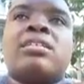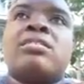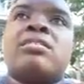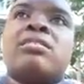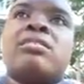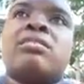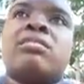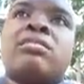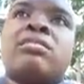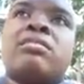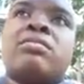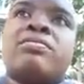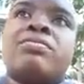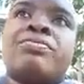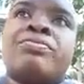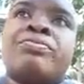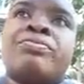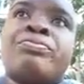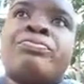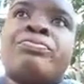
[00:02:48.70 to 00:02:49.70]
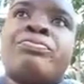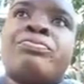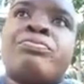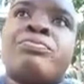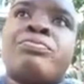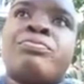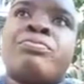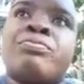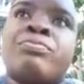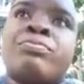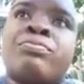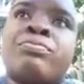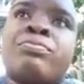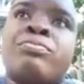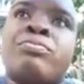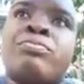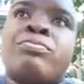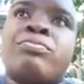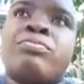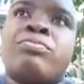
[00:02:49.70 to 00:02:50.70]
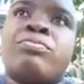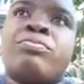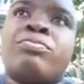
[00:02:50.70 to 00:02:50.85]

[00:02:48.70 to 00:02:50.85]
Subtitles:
[no speech]